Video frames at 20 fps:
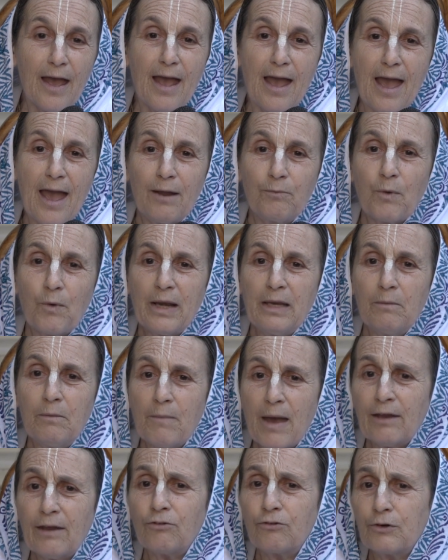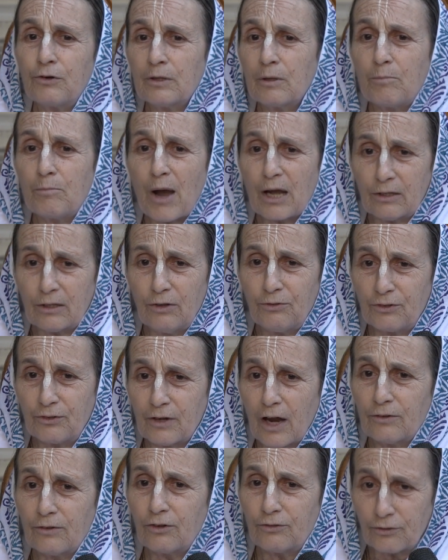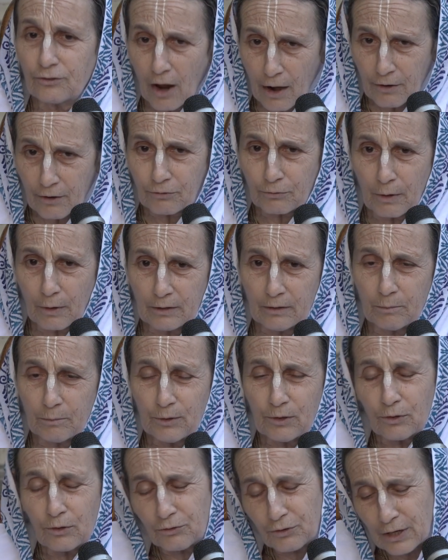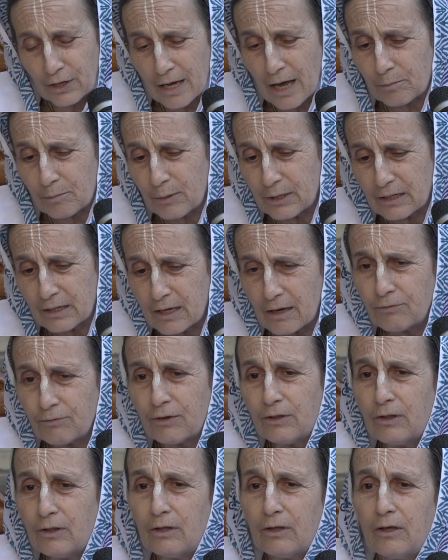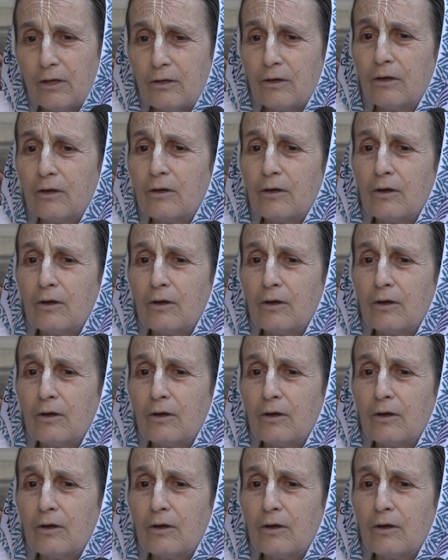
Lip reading: And when he met Srila Bhakti Siddhanta Saraswati, because he had been given the